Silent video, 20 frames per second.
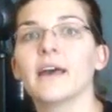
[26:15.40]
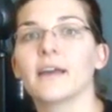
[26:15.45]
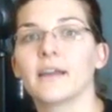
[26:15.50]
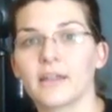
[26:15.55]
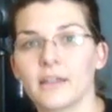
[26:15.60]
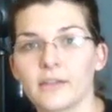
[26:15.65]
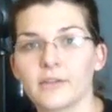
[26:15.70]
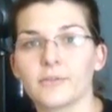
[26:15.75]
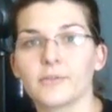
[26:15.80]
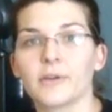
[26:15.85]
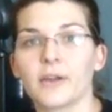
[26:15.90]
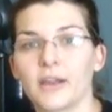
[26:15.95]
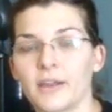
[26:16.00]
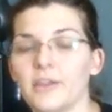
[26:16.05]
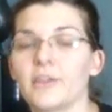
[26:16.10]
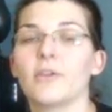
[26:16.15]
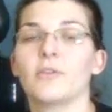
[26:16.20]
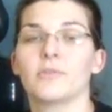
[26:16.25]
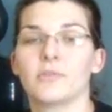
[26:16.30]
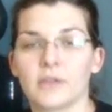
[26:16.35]
a color a
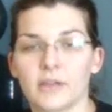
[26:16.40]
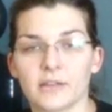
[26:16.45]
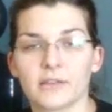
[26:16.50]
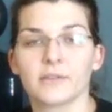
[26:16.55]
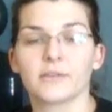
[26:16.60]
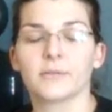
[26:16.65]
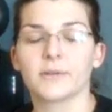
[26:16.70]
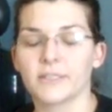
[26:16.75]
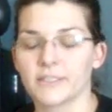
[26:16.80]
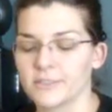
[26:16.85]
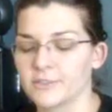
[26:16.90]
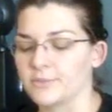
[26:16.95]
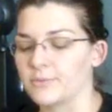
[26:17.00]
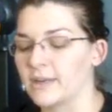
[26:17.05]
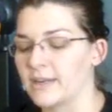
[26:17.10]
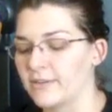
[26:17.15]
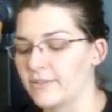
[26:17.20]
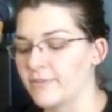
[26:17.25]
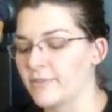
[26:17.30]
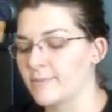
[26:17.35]
yoke colorwork
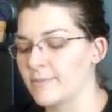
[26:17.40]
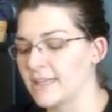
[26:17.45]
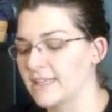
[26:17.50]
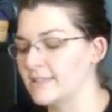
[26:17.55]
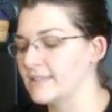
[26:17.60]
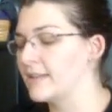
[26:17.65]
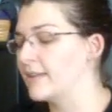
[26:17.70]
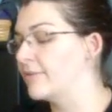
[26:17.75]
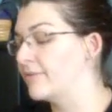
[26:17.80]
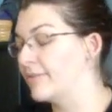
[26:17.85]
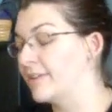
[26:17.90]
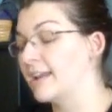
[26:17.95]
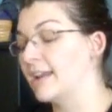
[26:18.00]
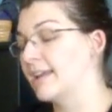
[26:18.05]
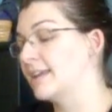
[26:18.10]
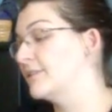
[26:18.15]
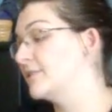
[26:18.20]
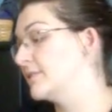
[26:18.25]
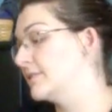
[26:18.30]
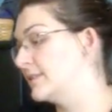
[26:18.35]
sweater for myself, and
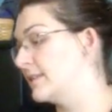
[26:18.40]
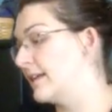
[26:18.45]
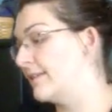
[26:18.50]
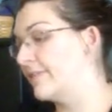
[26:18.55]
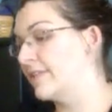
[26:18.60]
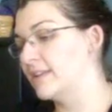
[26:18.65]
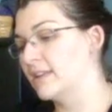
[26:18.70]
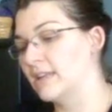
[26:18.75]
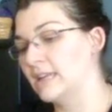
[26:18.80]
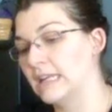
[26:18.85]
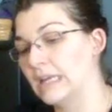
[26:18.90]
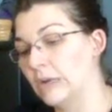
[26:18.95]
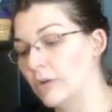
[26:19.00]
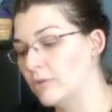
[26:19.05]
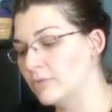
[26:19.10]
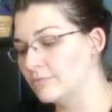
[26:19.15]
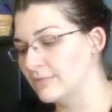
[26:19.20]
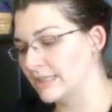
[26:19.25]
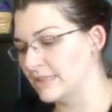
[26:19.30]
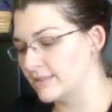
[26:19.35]
I just haven't done it.
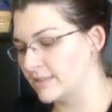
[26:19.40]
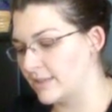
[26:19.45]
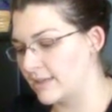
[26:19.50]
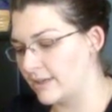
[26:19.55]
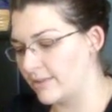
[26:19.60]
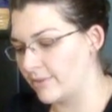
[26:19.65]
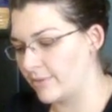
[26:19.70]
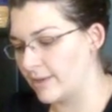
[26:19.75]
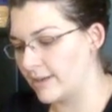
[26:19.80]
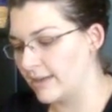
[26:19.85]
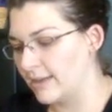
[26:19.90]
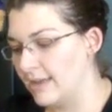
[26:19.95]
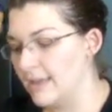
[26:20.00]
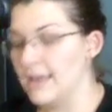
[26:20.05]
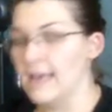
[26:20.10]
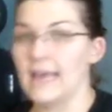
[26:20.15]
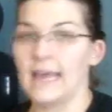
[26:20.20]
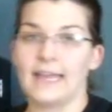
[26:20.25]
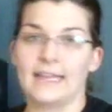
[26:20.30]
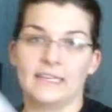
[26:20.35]
Oh, here's another one.
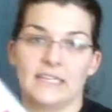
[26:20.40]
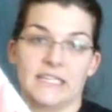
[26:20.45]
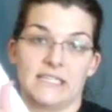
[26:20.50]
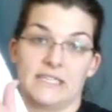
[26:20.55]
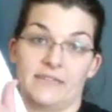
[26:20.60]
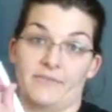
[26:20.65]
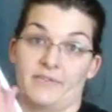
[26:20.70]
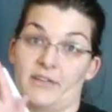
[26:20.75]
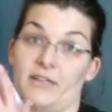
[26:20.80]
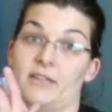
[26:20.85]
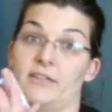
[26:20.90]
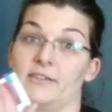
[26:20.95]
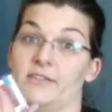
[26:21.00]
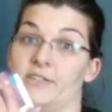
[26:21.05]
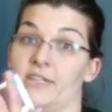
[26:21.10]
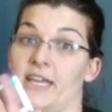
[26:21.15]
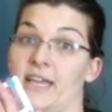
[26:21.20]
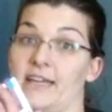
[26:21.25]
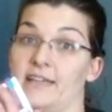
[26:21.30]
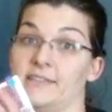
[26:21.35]
I did different color
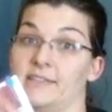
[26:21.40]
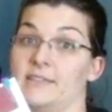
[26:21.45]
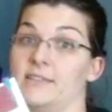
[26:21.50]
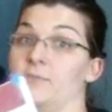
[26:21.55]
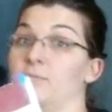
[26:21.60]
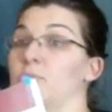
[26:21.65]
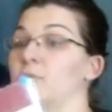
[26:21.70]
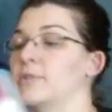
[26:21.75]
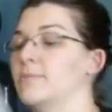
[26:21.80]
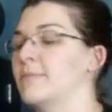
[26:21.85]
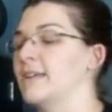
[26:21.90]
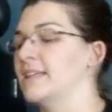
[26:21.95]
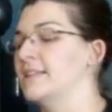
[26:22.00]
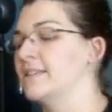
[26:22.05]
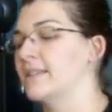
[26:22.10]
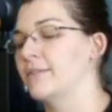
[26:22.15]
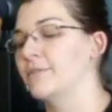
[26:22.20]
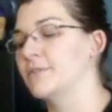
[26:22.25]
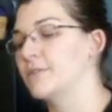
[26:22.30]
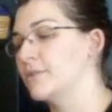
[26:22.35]
tags to warn
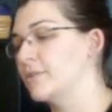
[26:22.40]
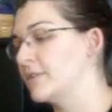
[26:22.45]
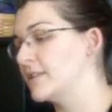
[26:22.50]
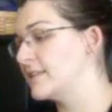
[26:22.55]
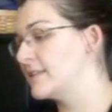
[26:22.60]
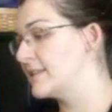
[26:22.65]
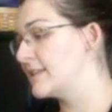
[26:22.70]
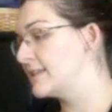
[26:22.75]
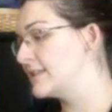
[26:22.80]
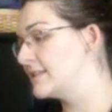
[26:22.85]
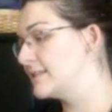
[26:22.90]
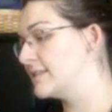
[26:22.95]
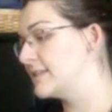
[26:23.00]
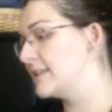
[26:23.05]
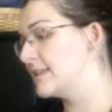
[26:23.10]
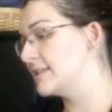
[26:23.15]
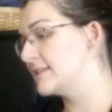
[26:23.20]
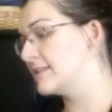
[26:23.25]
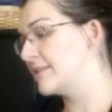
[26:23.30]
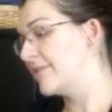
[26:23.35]
myself. So this is
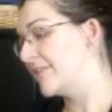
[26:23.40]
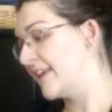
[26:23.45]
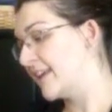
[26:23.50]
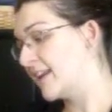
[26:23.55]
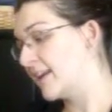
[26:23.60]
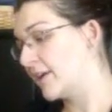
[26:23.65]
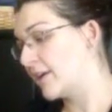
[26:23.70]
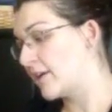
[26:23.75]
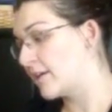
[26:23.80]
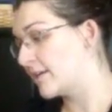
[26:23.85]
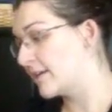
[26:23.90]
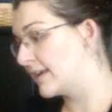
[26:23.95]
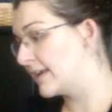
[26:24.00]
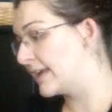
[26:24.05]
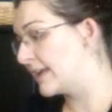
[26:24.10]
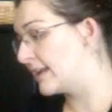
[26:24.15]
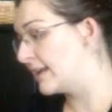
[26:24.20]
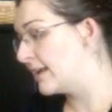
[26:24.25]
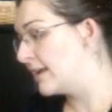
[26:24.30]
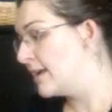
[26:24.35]
the Savannah
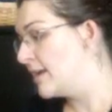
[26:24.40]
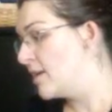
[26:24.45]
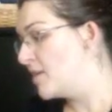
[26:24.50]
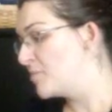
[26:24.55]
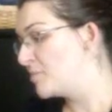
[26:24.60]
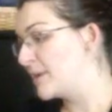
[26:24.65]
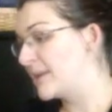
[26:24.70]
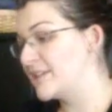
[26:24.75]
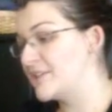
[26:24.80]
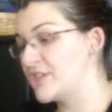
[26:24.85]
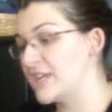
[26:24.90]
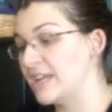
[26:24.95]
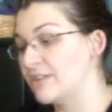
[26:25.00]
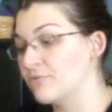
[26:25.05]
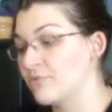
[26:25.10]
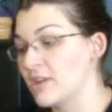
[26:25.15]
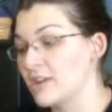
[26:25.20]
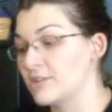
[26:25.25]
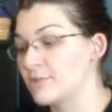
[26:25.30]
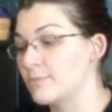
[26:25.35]
cardigan by Jane
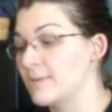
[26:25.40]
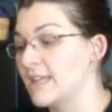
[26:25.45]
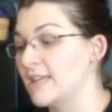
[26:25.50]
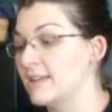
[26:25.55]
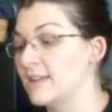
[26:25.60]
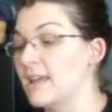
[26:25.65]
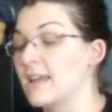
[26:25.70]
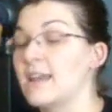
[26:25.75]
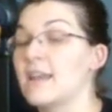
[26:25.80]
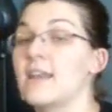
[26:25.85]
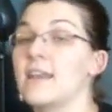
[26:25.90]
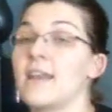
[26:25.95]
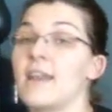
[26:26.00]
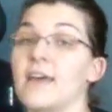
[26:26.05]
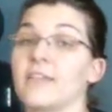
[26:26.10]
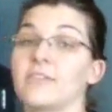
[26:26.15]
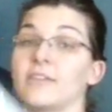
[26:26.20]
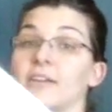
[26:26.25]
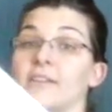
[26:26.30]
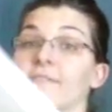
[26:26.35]
Richmond.
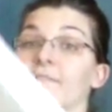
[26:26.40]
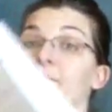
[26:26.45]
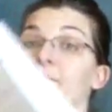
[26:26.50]
Another